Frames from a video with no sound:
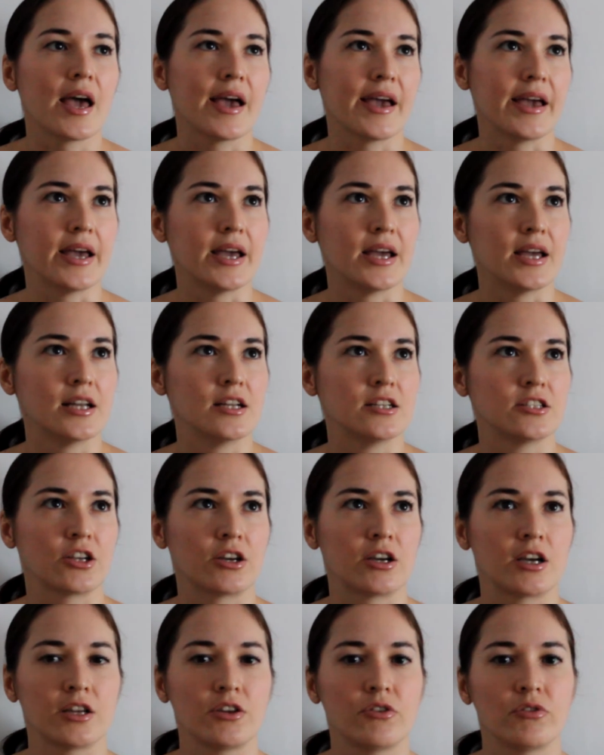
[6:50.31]
and
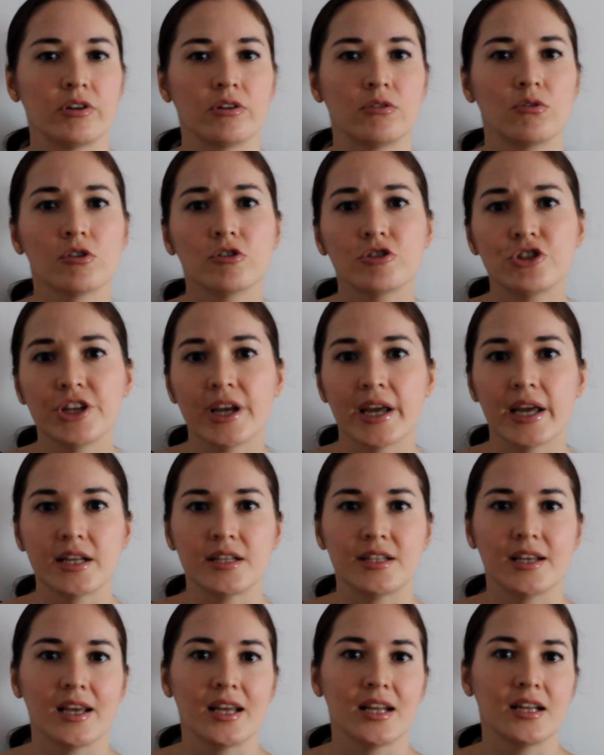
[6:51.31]
you're
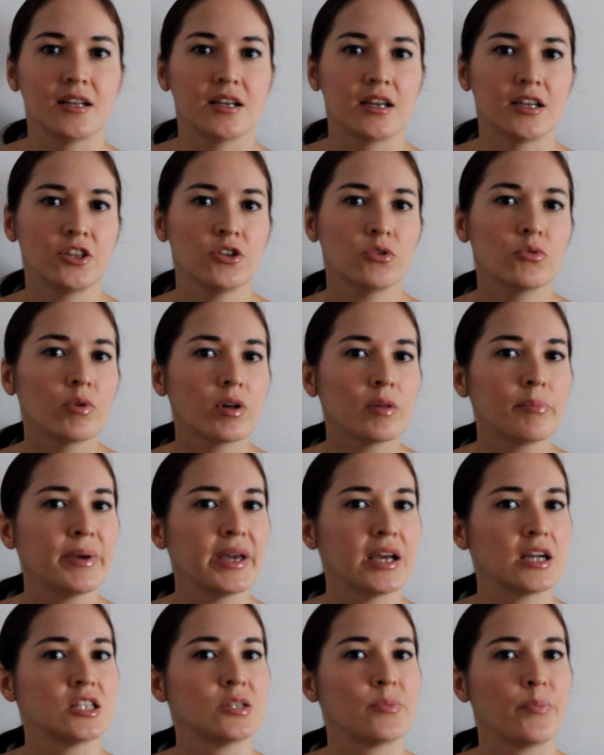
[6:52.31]
negotiating, you will
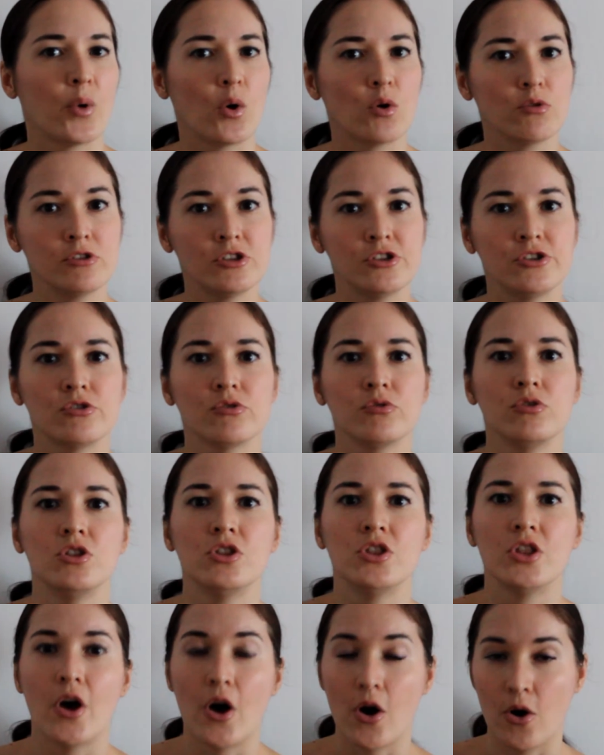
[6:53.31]
be exposed to
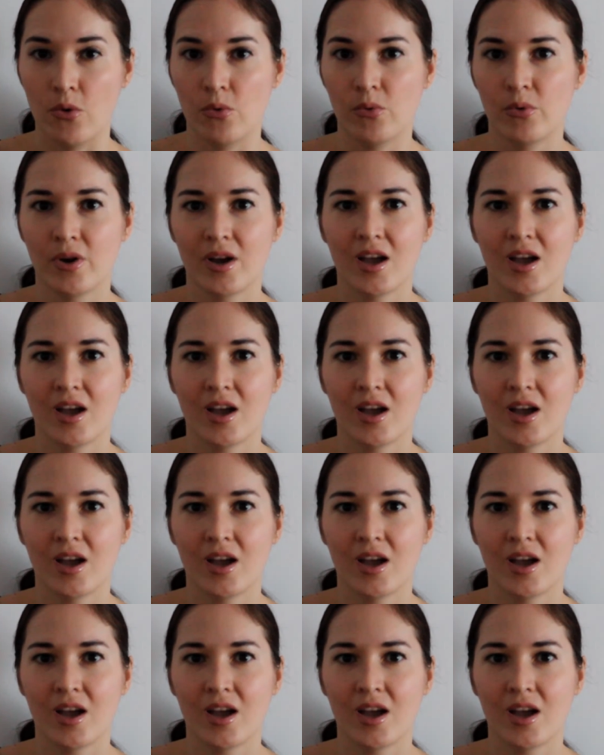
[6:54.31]
no,